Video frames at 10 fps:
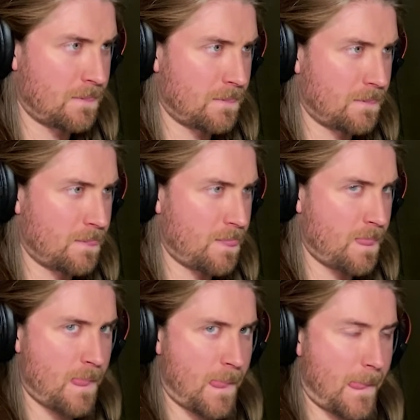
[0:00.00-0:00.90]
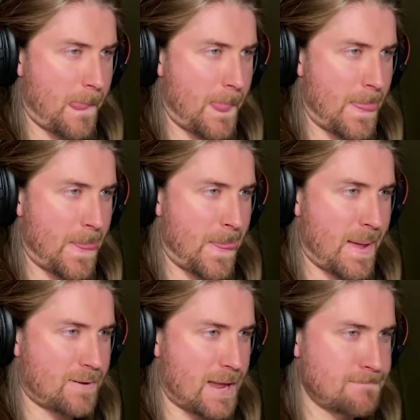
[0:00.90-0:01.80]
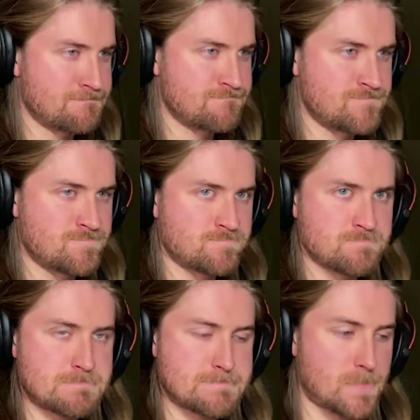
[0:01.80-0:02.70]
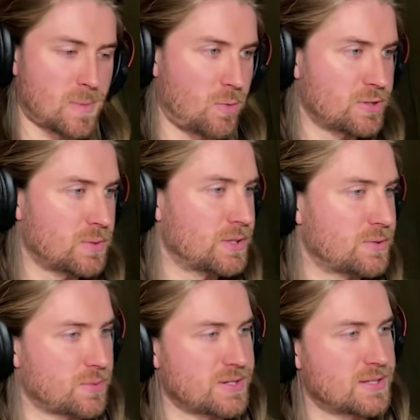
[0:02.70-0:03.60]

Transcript: Okay. What do I do with the rest